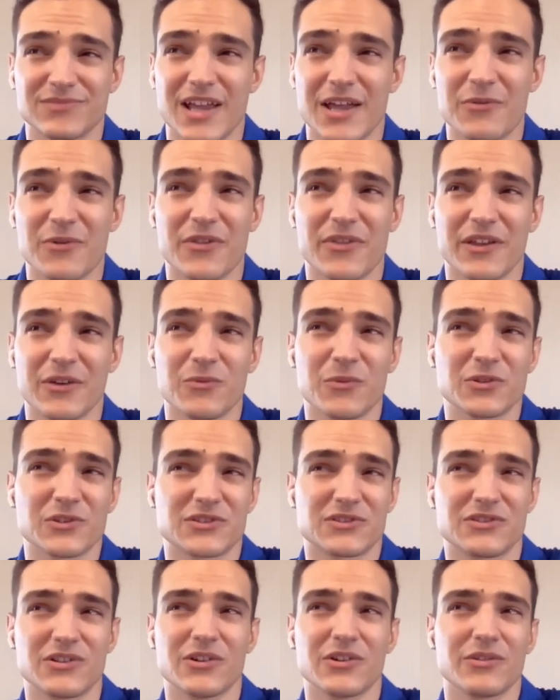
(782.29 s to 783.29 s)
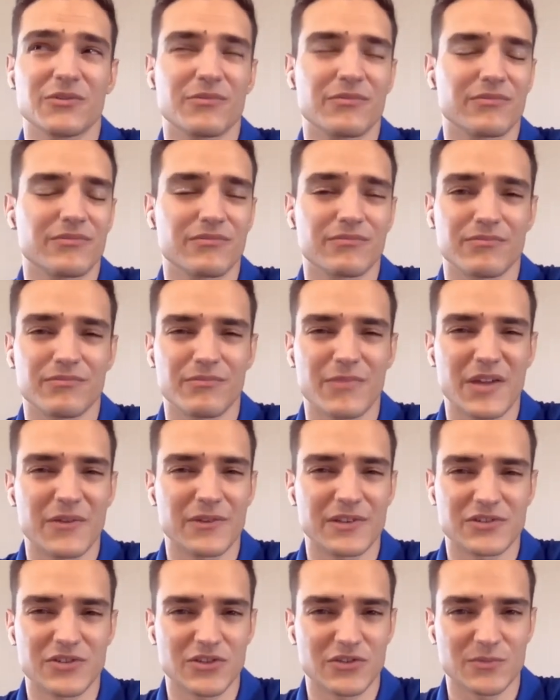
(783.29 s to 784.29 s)
Everything was done
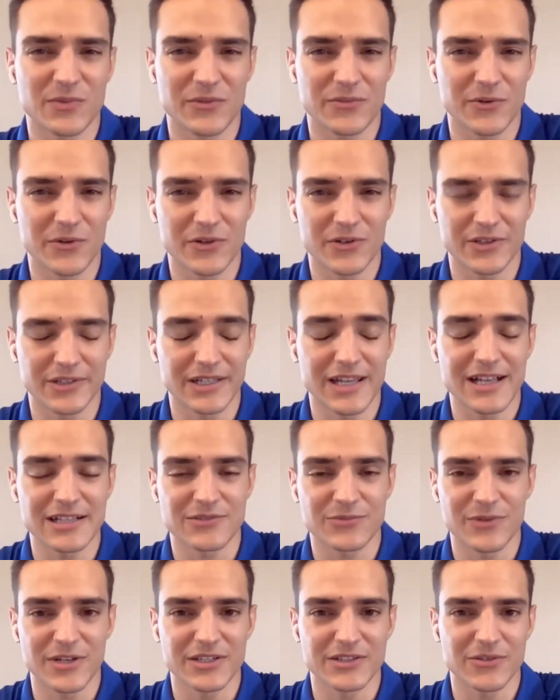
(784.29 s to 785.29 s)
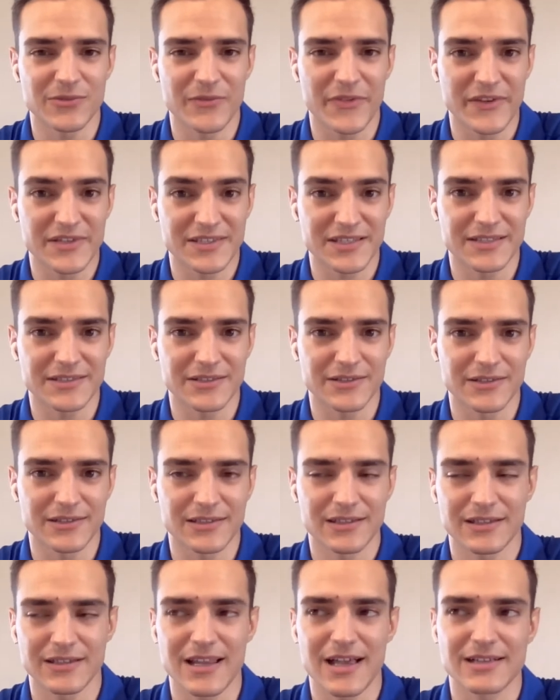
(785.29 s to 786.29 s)
maybe just before the last race of the season
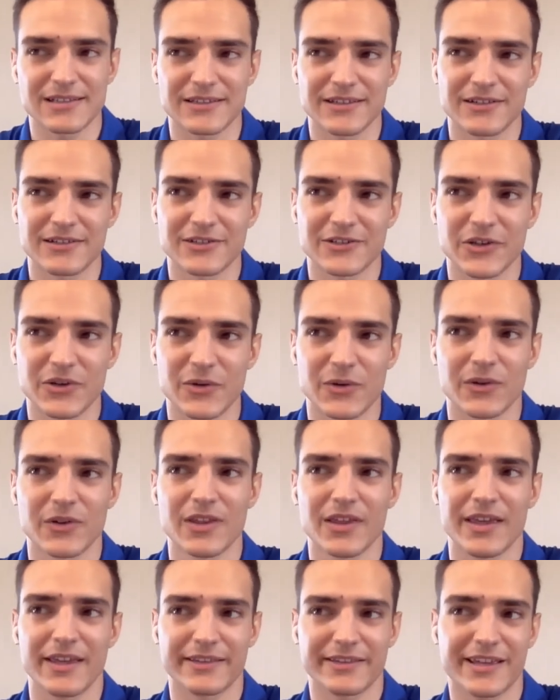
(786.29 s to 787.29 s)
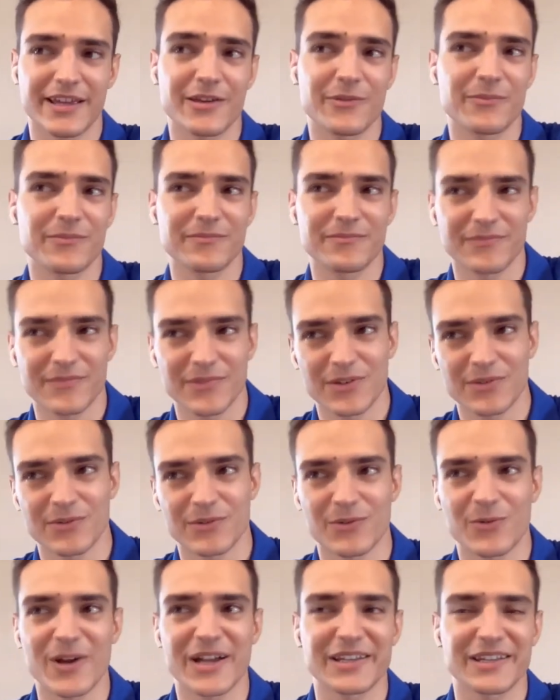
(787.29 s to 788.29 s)
last year. So it came
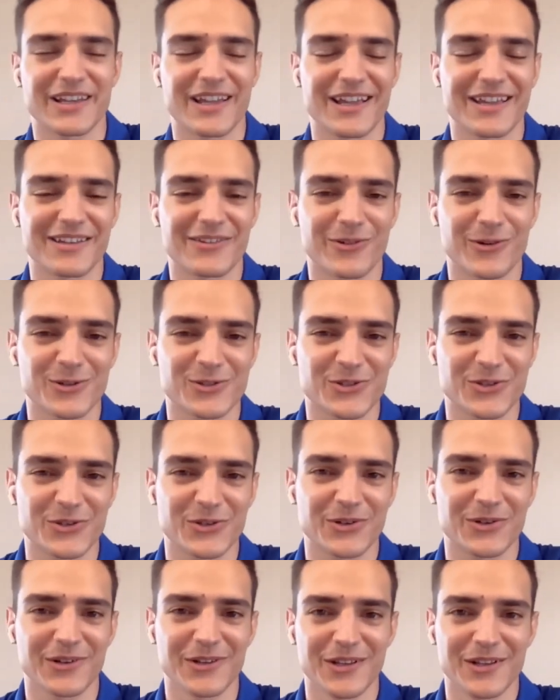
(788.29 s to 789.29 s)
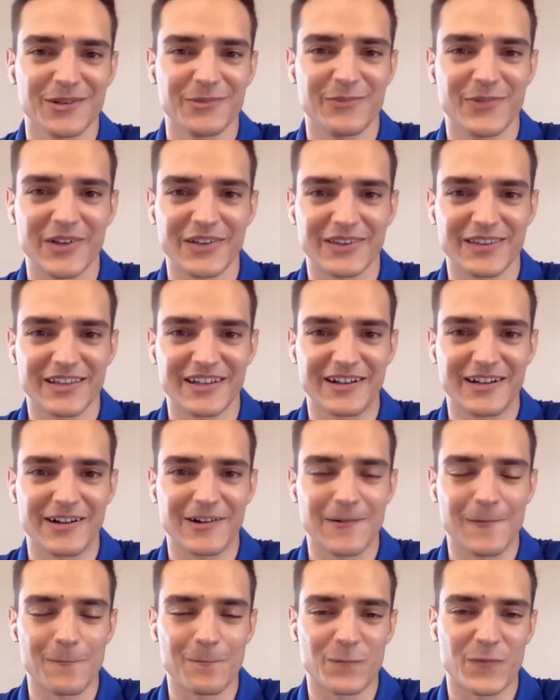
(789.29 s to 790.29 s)
quite late also, but
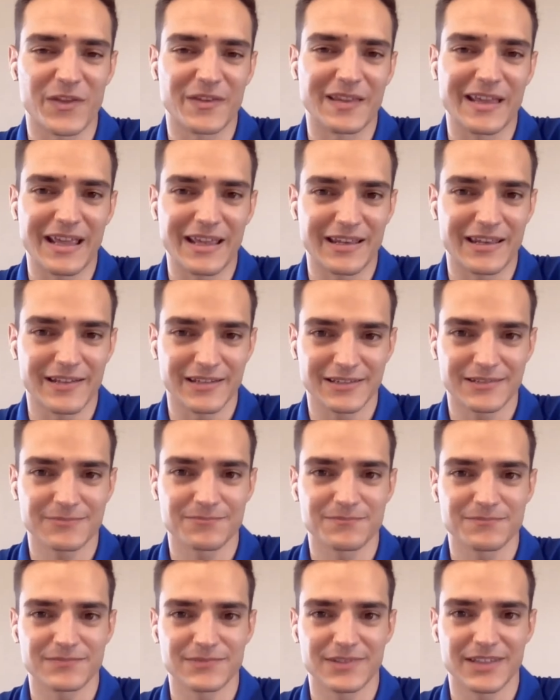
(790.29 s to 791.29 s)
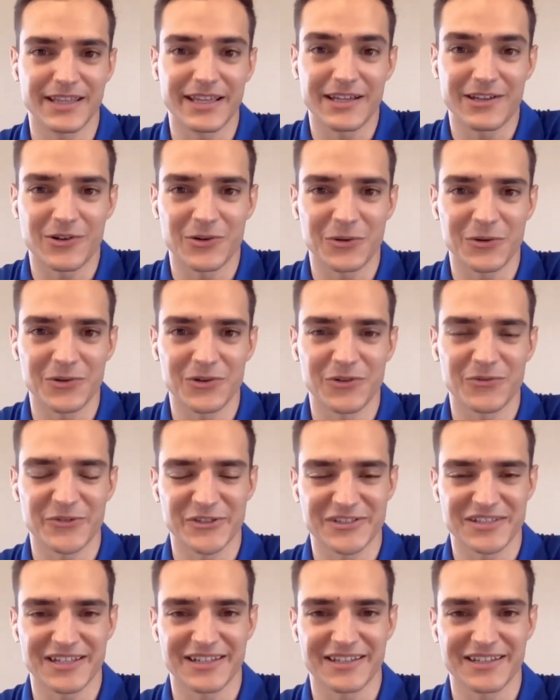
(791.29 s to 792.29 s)
the day that they call,
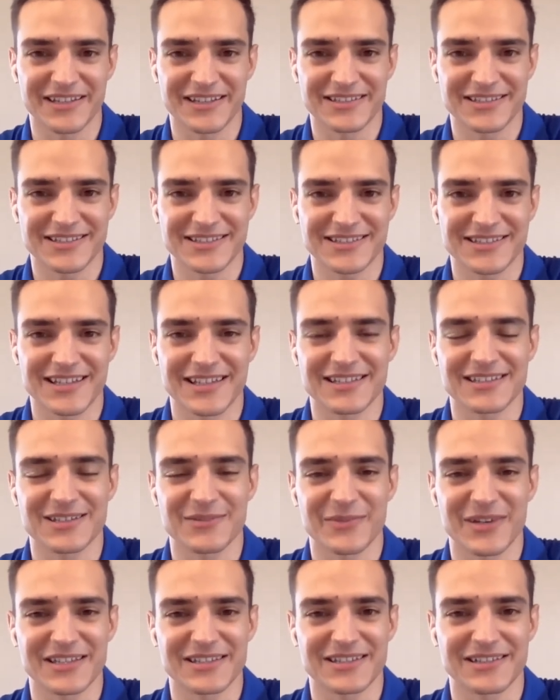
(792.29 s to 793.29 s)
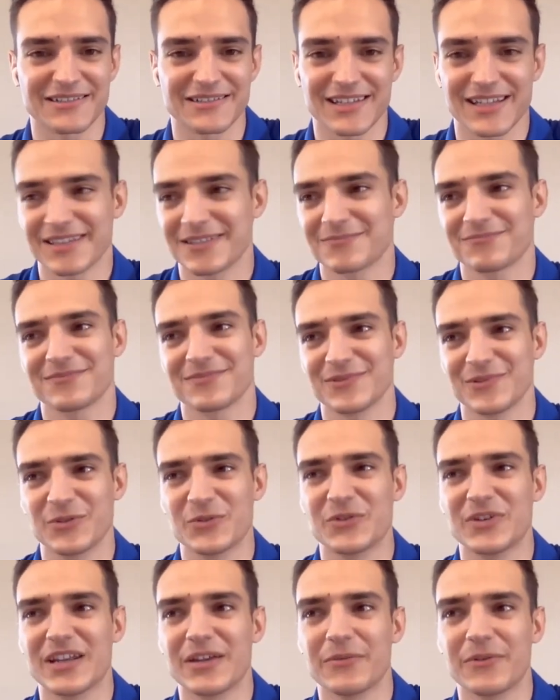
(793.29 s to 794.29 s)
obviously it's amazing. Like,
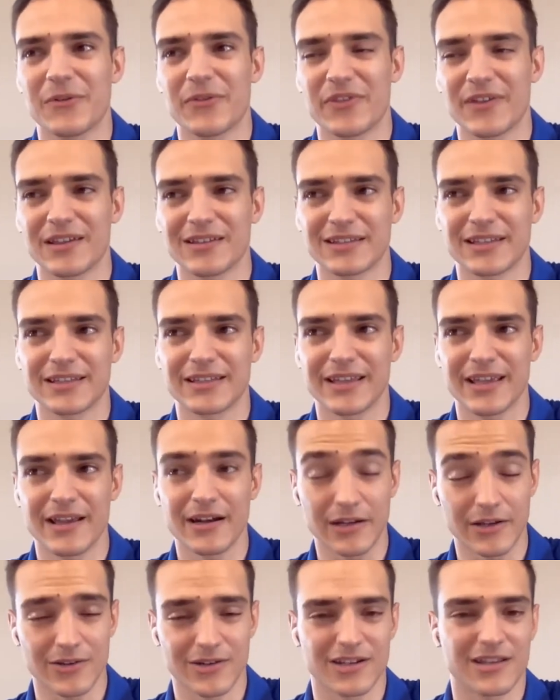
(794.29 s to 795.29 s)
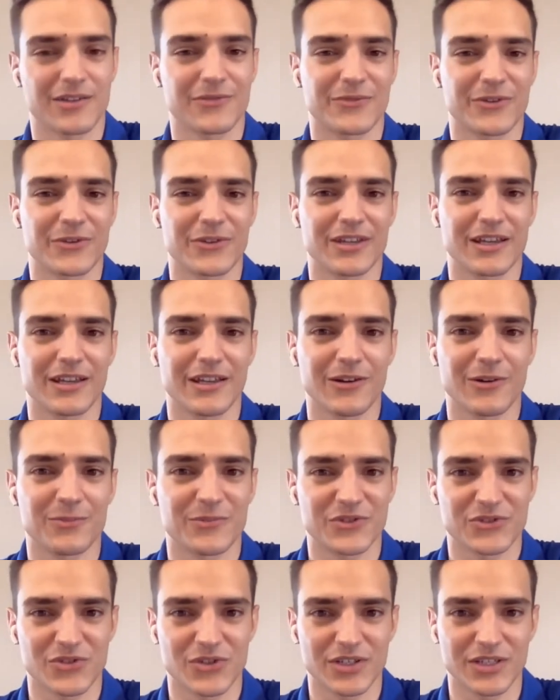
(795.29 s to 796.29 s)
you'd never think that they are going to give you the
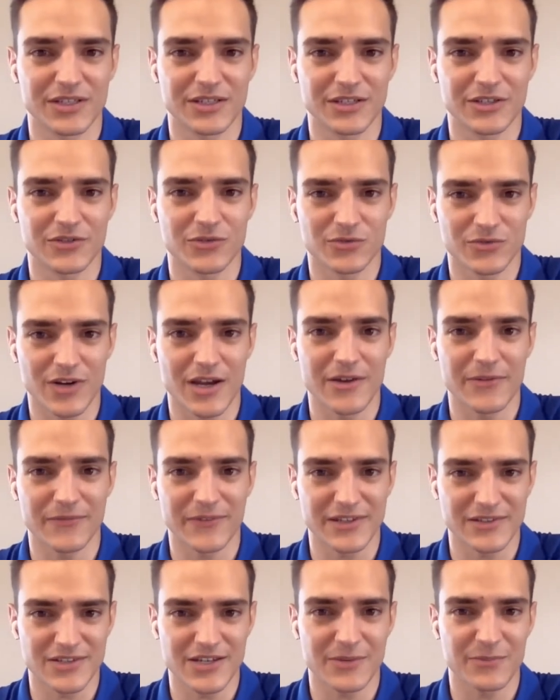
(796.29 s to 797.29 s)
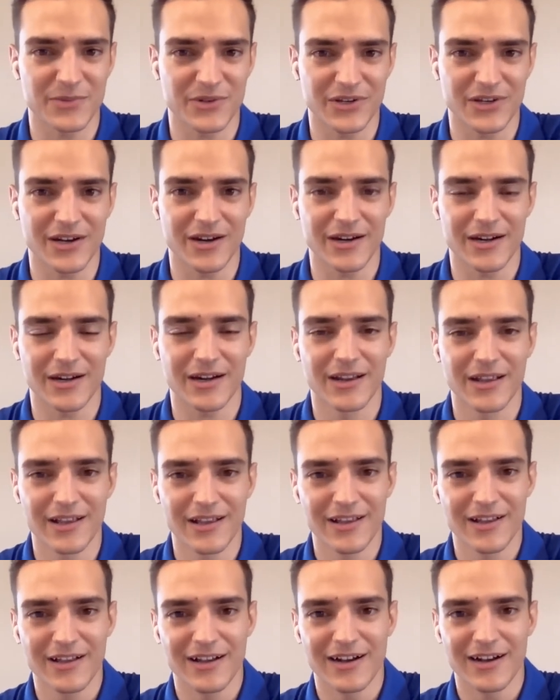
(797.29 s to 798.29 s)
opportunity to drive the champion car,
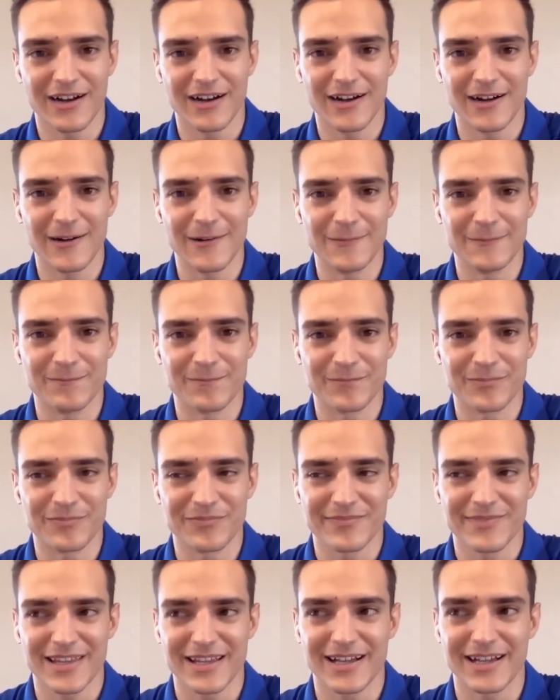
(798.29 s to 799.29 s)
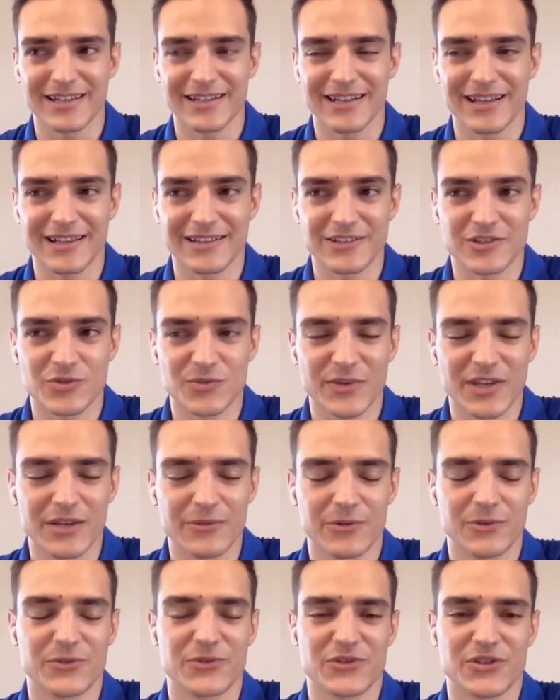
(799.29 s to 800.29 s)
and to be
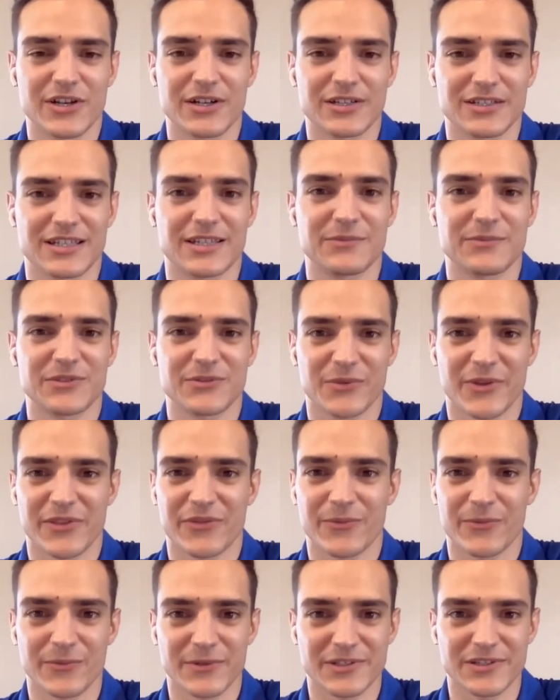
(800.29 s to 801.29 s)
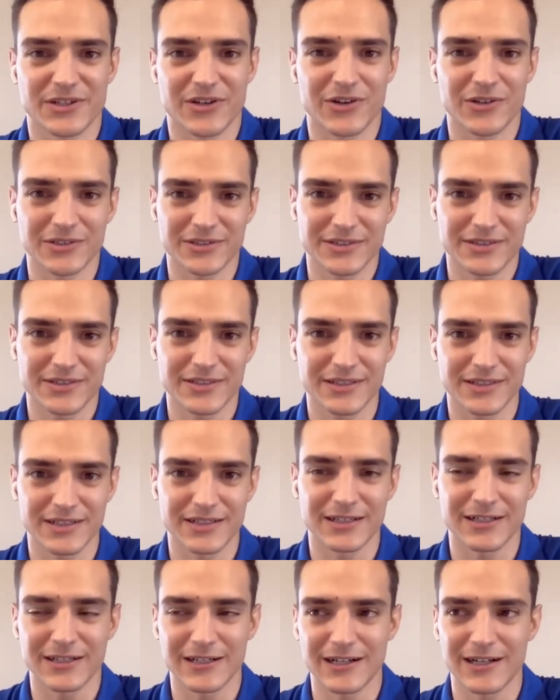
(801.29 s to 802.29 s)
able to share teams with Scott
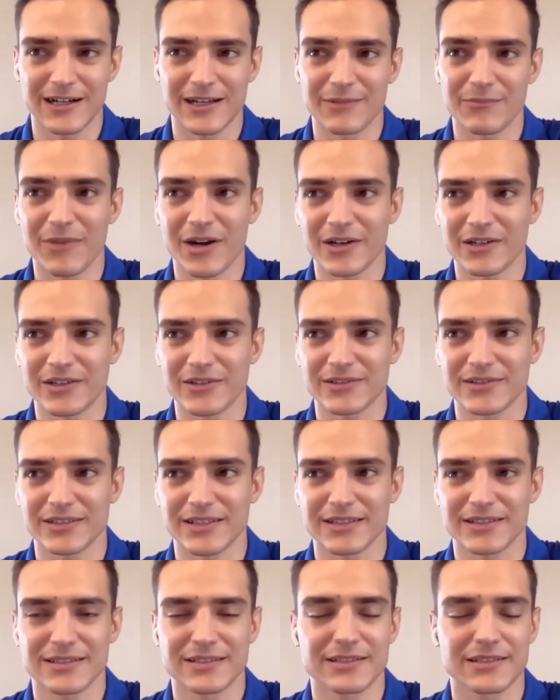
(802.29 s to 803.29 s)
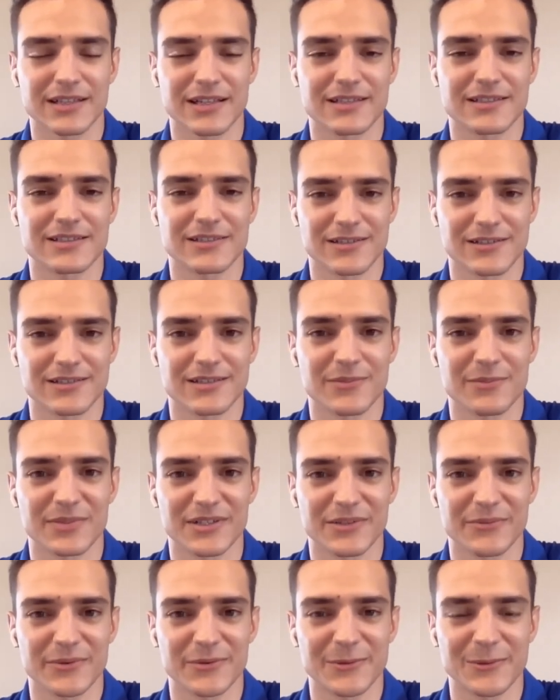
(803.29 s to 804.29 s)
and Marcus. It's just
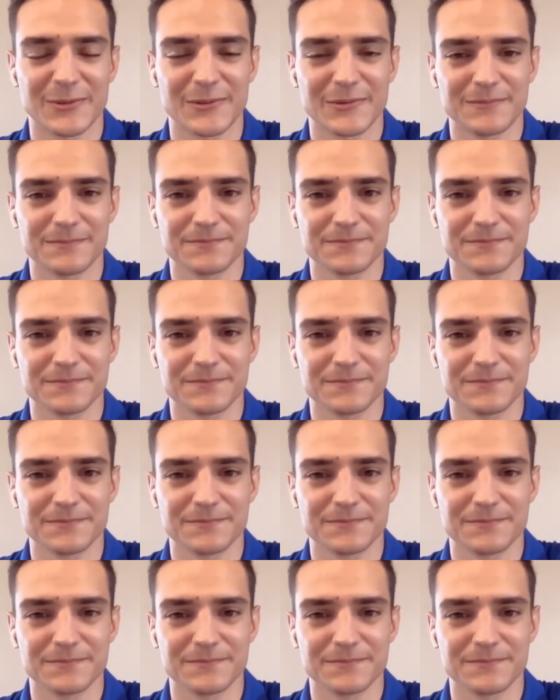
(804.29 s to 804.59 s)
unbelievable.